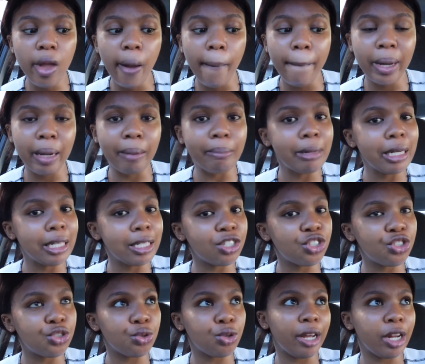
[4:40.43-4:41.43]
But
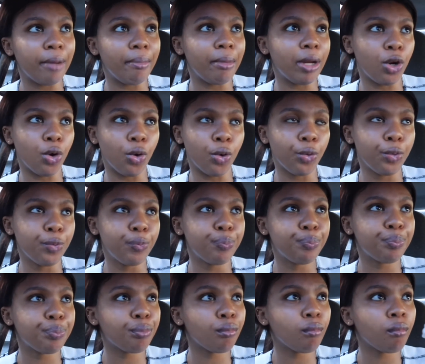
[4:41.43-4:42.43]
please do let me know
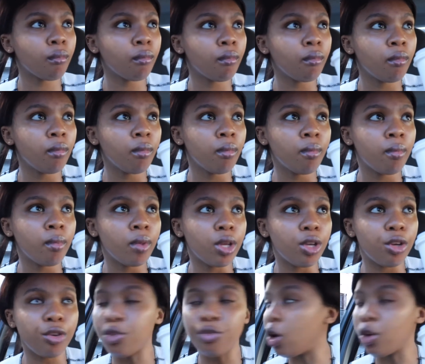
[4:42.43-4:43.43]

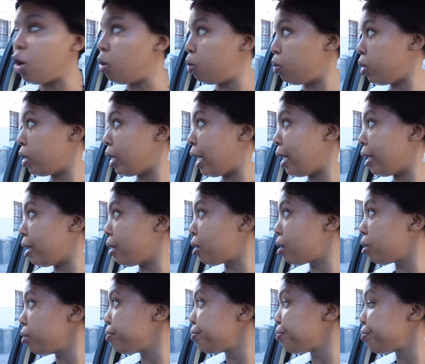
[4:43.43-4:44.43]
if y'all would
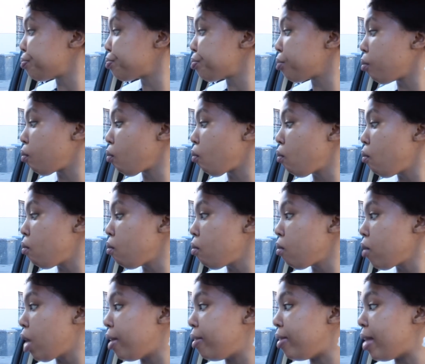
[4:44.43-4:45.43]
like
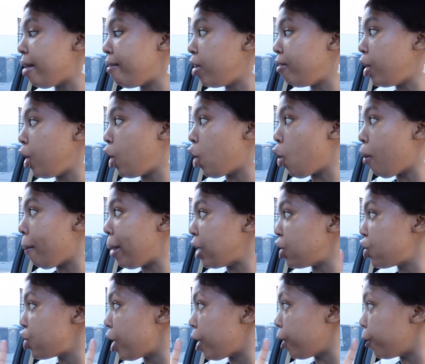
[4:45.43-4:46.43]
that video on my
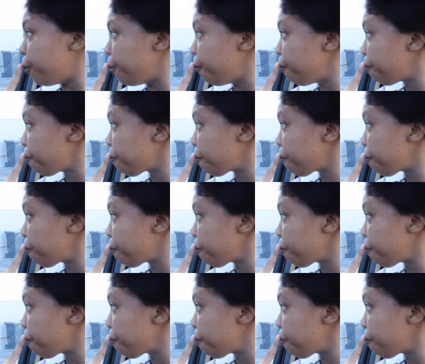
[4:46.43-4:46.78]
channel.